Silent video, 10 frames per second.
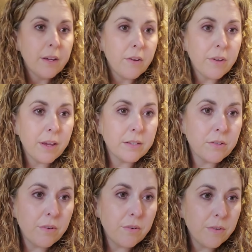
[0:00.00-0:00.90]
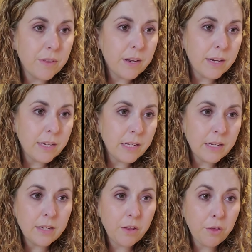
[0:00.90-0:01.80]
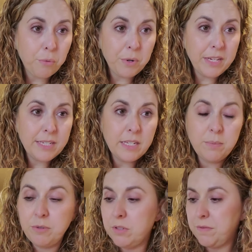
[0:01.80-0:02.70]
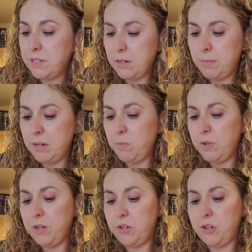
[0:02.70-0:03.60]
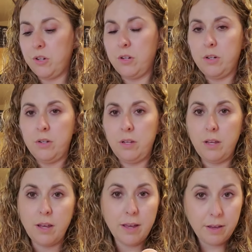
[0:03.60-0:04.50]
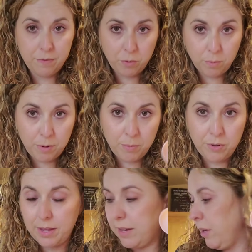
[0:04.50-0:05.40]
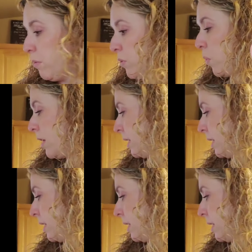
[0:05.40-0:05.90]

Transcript: Okay, so then I need 3 teaspoons of cinnamon, which, if you remember, that equals 1